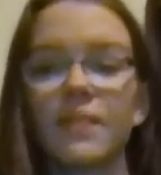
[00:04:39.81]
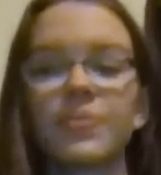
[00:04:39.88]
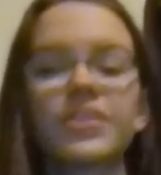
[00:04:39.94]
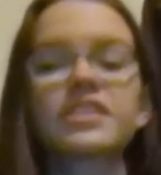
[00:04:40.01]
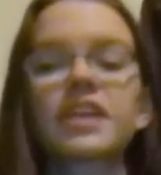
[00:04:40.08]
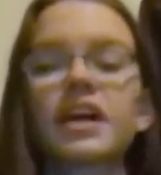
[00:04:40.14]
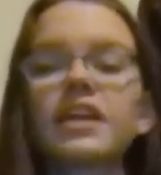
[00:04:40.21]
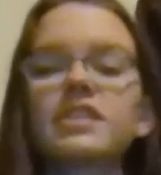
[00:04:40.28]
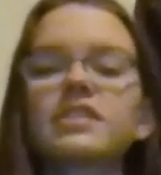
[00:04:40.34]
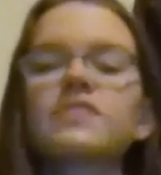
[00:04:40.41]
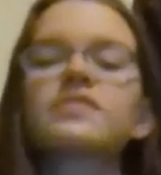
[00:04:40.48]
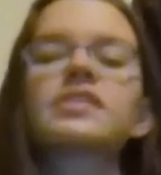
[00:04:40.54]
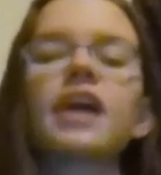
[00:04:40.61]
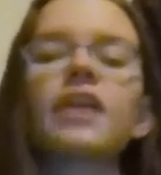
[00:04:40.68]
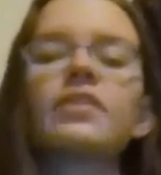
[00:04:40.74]
The science of
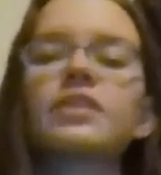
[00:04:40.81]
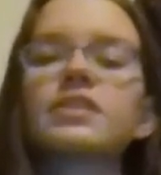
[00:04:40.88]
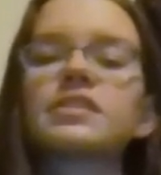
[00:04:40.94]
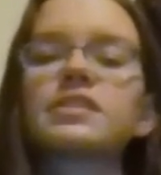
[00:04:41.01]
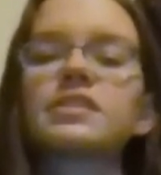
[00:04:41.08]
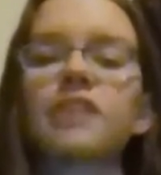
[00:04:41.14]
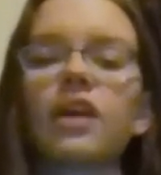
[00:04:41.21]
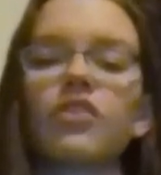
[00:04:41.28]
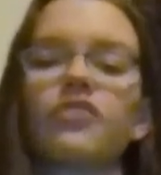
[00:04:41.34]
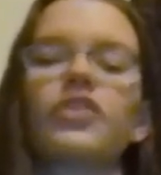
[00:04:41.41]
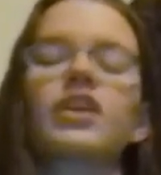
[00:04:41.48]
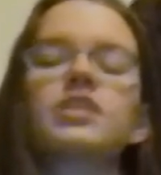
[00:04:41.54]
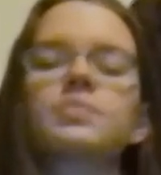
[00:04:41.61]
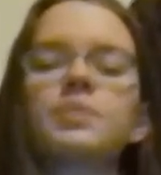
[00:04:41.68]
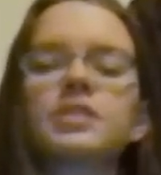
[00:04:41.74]
sound itself
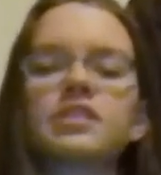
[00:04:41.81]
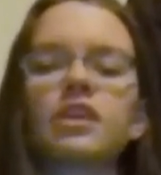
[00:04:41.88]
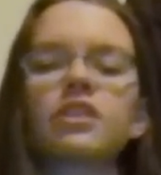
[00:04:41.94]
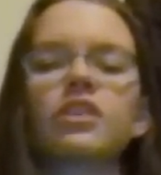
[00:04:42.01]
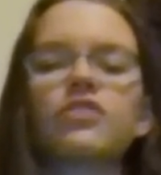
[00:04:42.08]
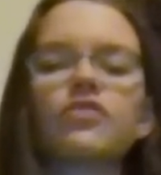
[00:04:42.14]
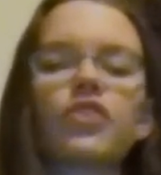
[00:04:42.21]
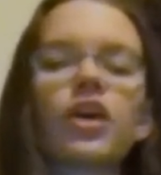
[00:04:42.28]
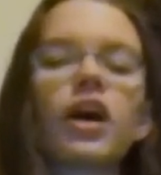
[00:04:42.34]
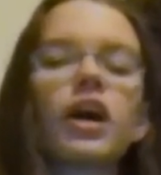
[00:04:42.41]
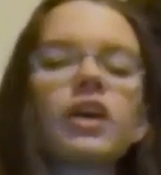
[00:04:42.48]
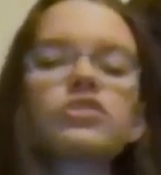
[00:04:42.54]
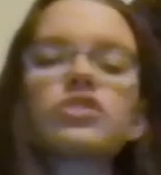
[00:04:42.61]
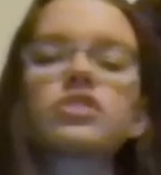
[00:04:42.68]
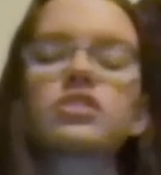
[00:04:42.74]
has been studied for
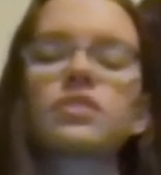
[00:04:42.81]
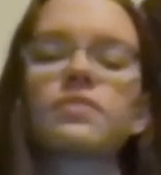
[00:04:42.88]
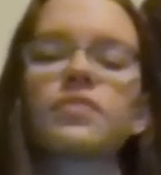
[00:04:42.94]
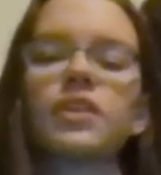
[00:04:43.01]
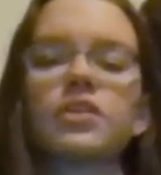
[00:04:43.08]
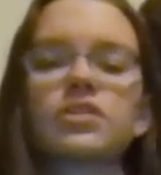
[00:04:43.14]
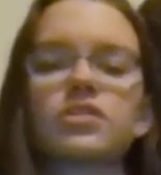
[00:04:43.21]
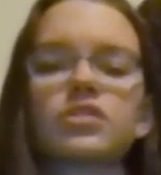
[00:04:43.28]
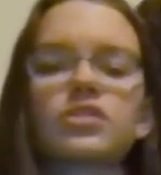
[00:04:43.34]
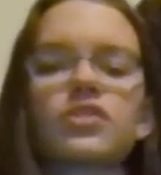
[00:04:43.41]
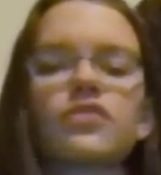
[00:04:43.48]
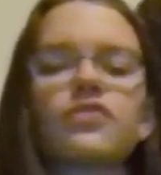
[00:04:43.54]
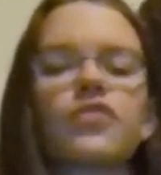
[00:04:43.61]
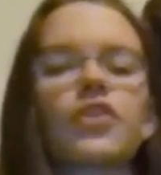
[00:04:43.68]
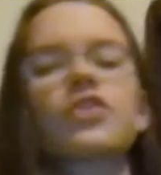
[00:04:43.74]
hundreds of years to
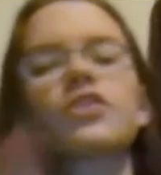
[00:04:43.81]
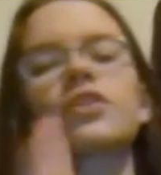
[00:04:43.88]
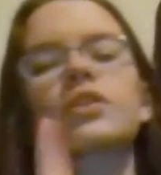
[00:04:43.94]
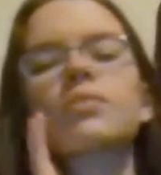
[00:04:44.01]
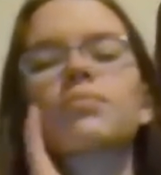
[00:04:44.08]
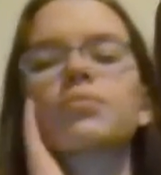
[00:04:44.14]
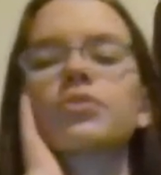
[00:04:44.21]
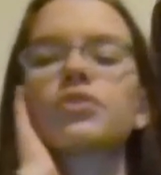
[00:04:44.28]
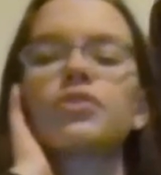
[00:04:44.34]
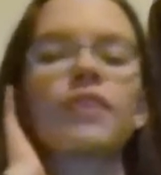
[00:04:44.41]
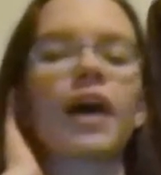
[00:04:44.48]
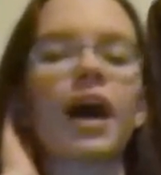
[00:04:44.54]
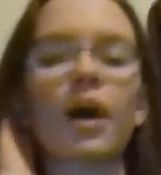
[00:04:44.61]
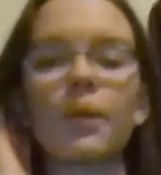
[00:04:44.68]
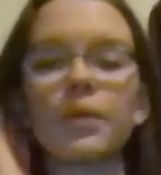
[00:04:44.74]
further improve
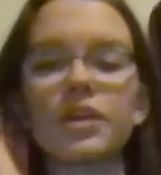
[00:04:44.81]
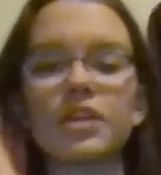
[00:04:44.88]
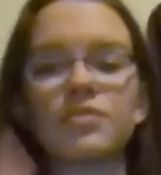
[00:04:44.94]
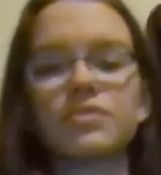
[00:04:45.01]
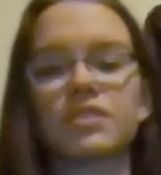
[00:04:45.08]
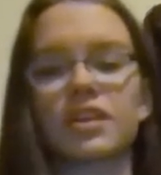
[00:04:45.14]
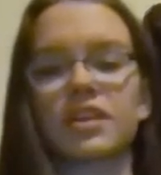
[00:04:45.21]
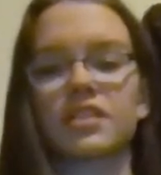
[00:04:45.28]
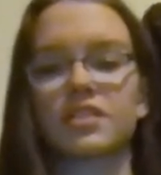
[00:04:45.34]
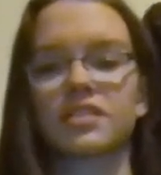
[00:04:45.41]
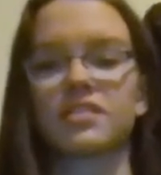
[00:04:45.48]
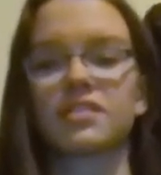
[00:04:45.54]
how we use it.